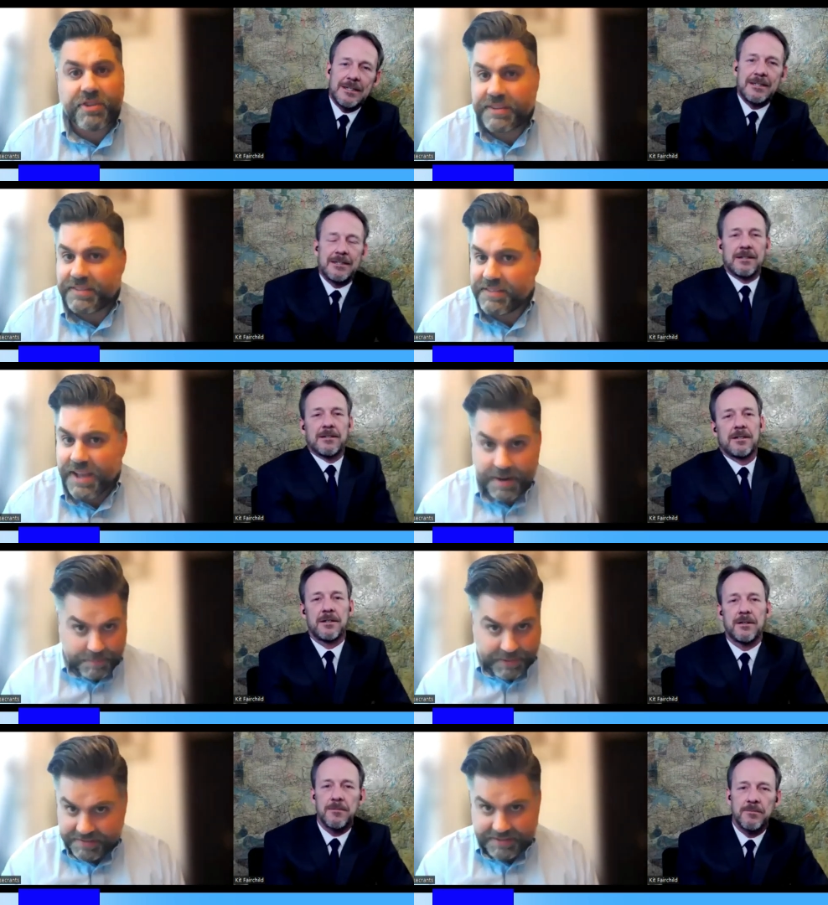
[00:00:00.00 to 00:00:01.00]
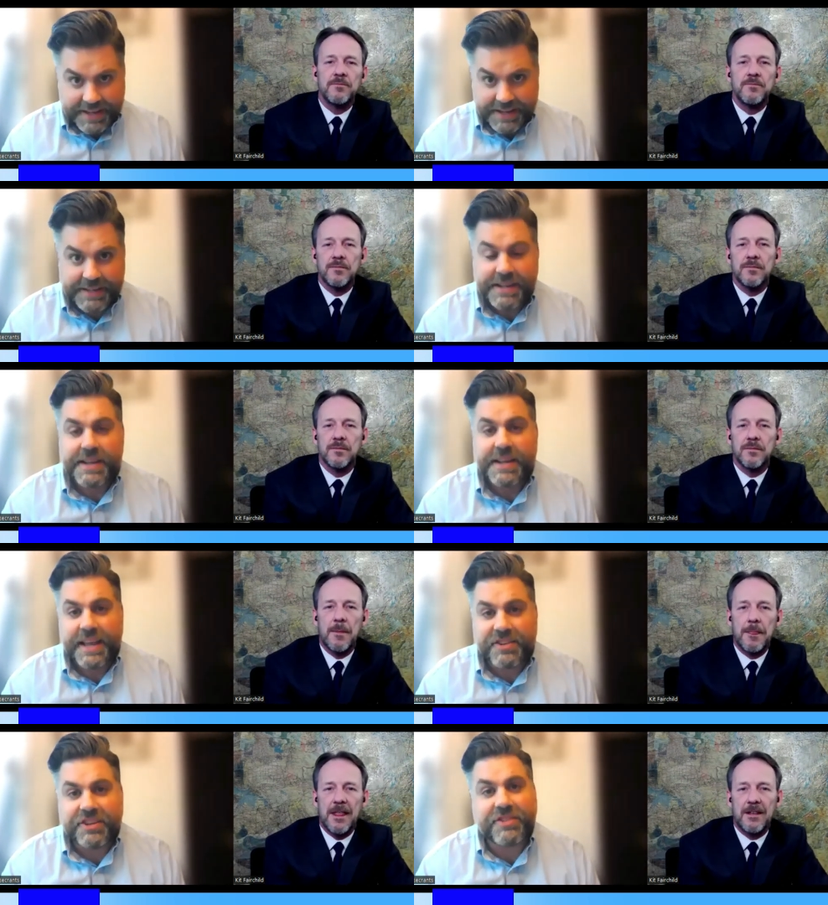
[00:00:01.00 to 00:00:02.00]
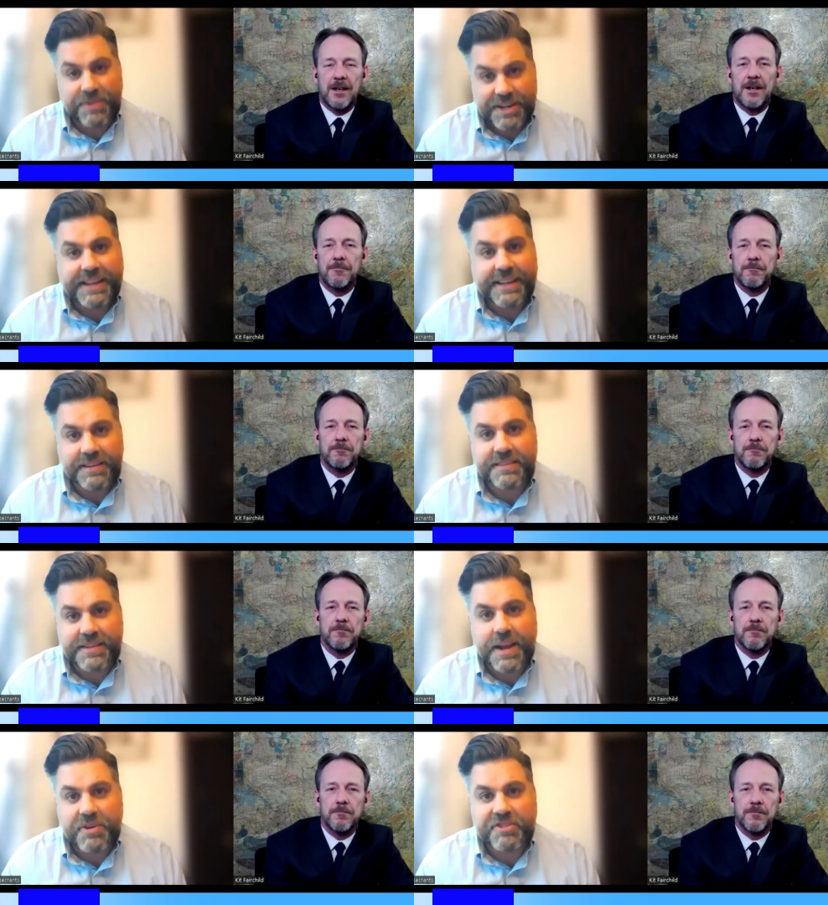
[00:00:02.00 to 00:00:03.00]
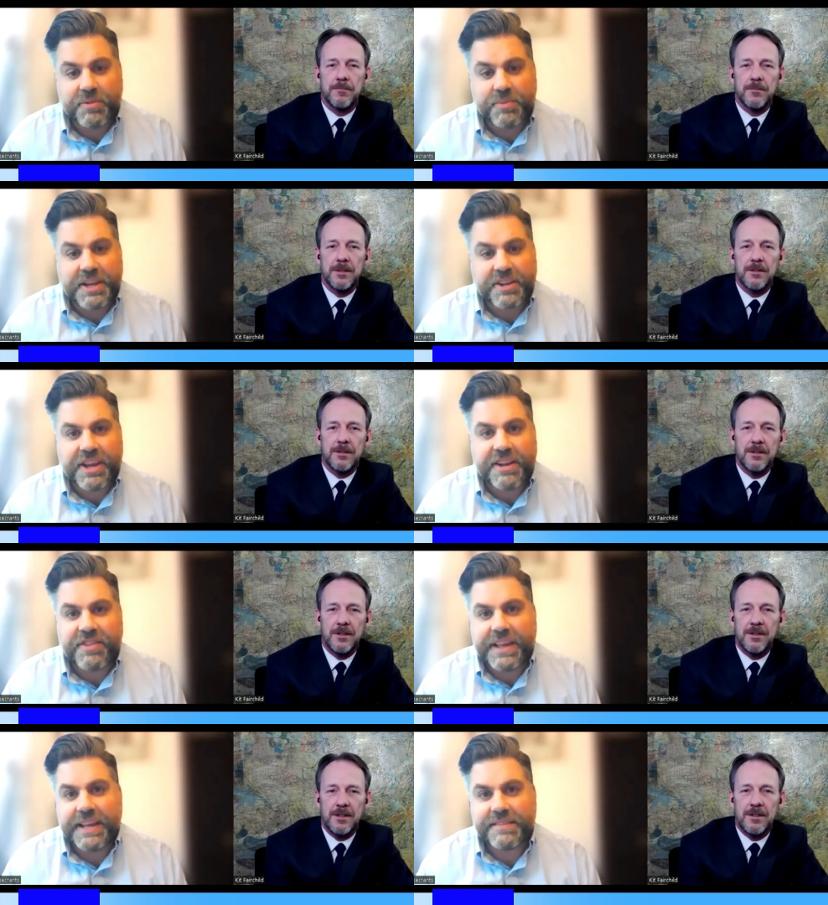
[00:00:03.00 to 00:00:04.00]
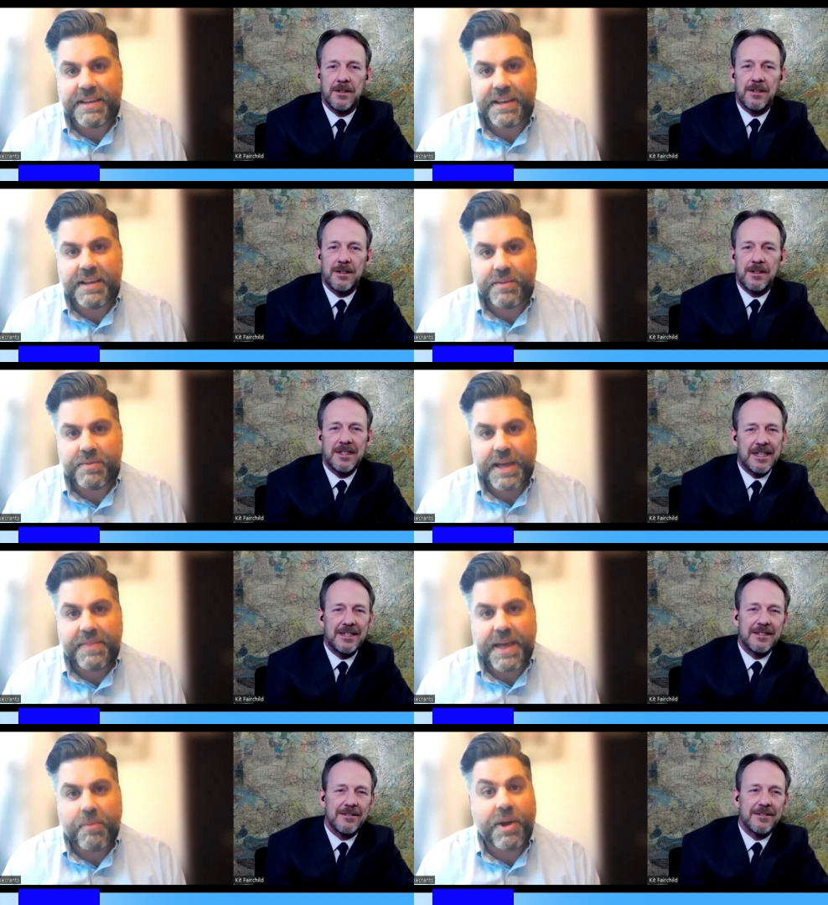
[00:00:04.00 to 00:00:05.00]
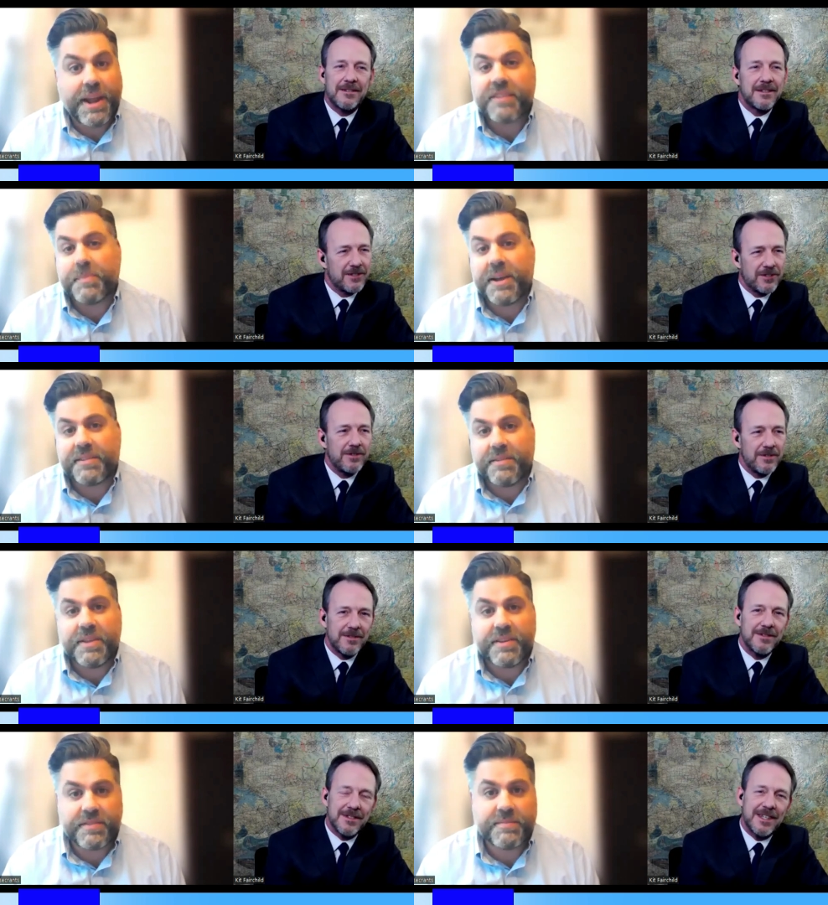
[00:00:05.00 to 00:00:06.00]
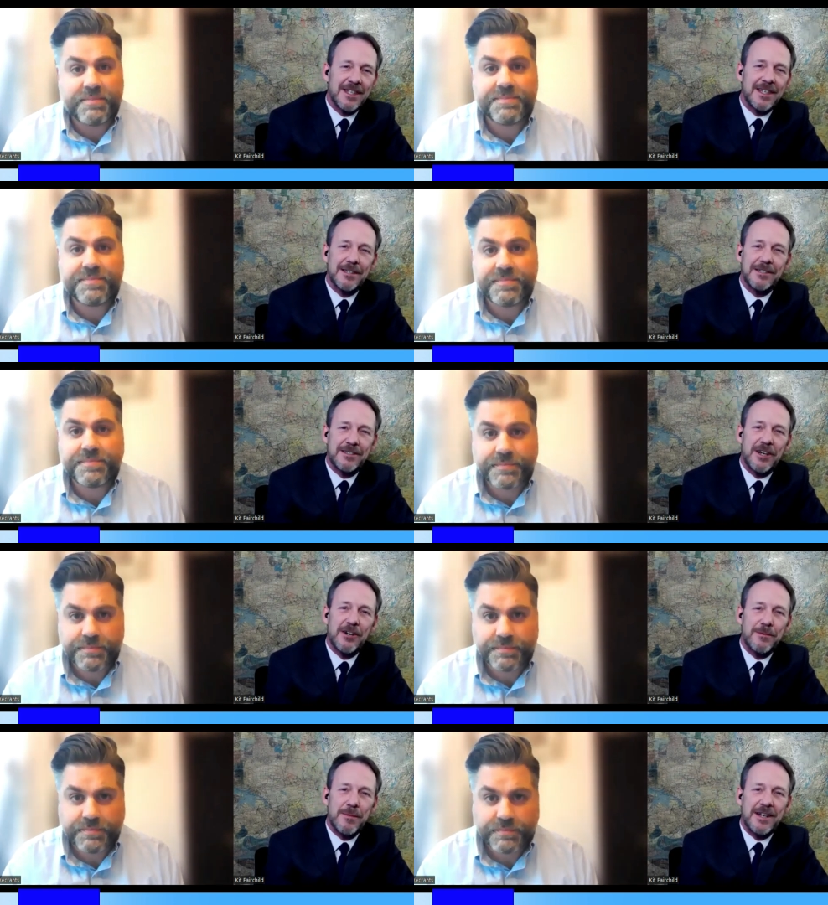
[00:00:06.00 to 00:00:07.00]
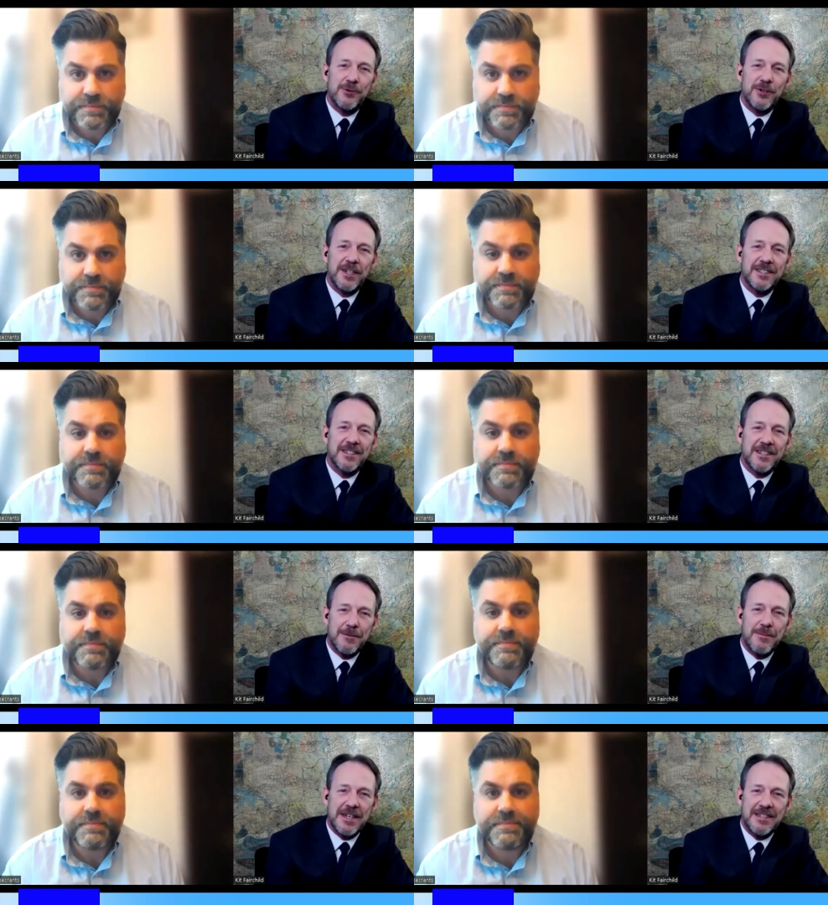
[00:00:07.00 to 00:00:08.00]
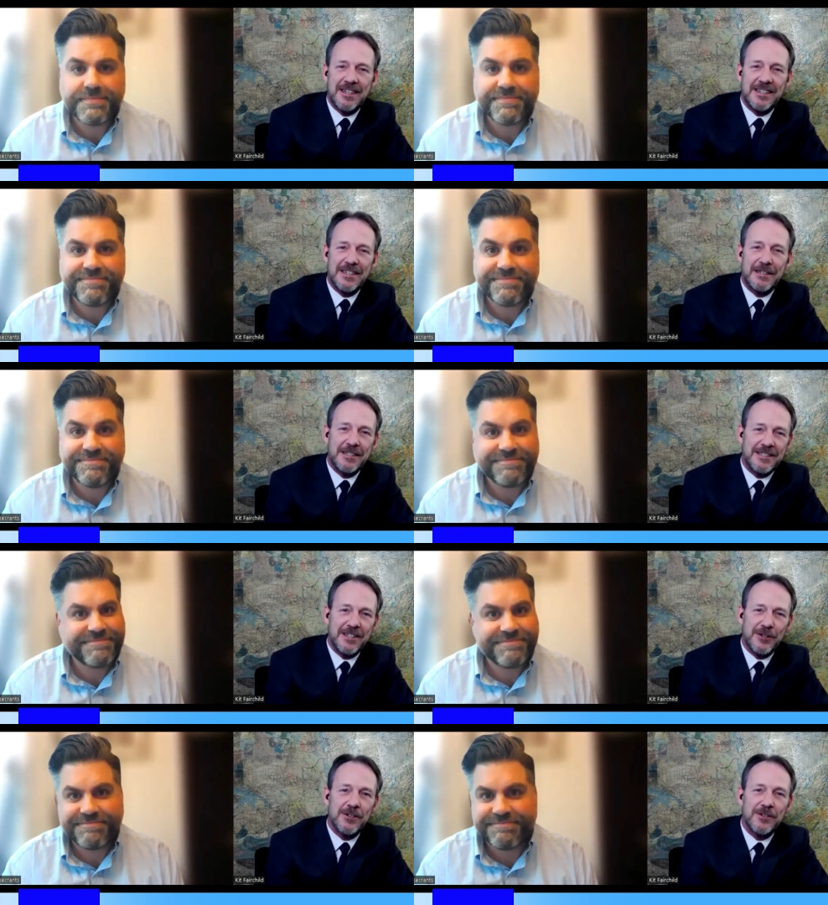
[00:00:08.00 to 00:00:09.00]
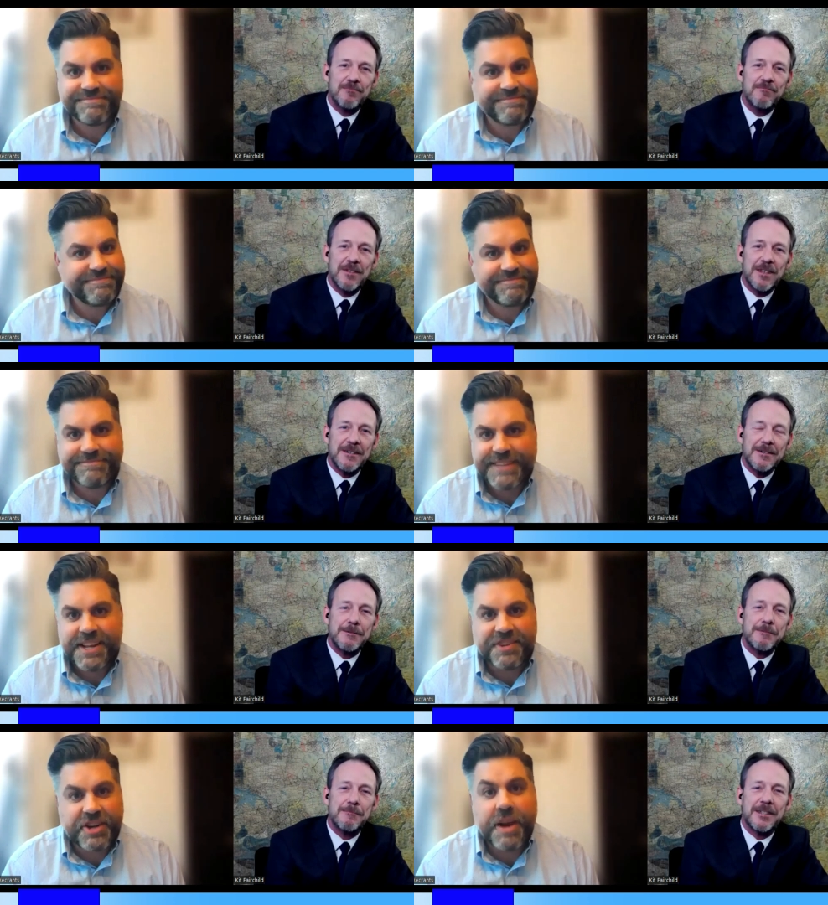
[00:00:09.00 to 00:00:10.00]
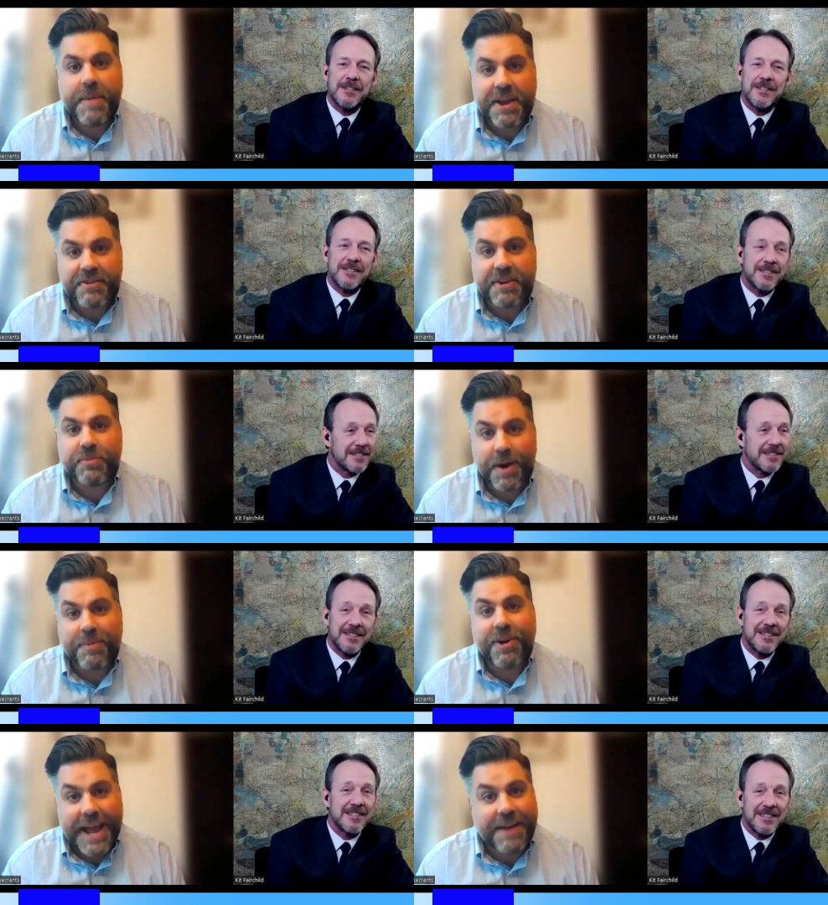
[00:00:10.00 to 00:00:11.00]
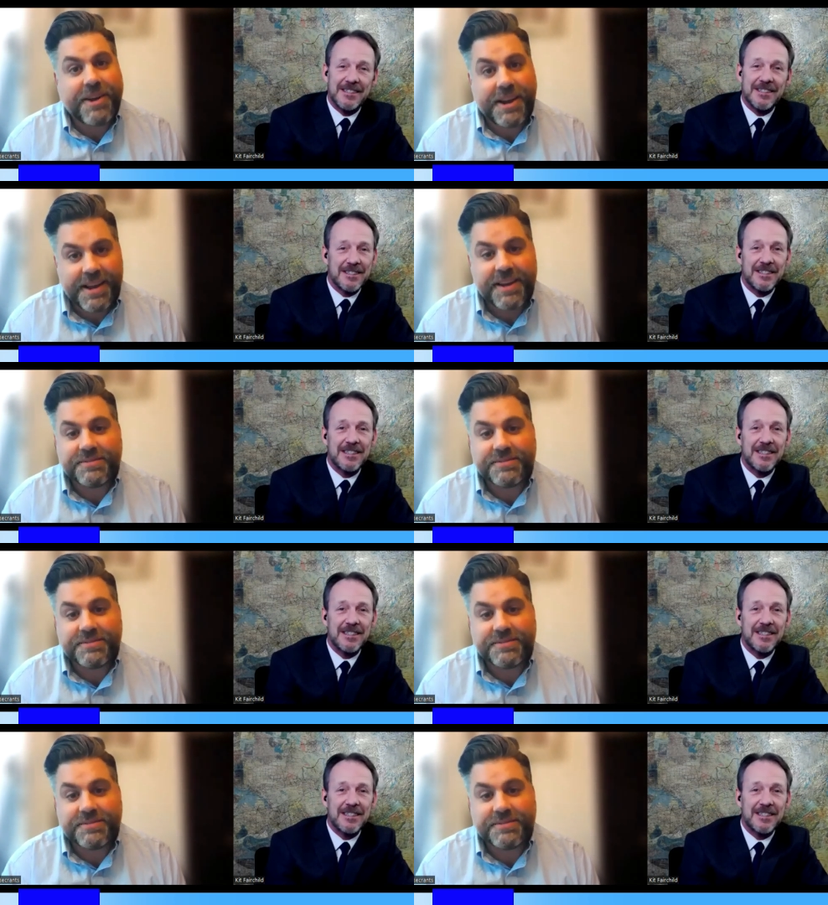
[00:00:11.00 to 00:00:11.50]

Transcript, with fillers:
Speaker 1: this is not unprecedented. It's just ridiculous, yeah. and I wish that we could change that. Uh, yeah. that one aspect of this.
Speaker 2: Yeah, gerrymandering isn't going to make that any easier. You know, Gerrymandering is where we're at right now.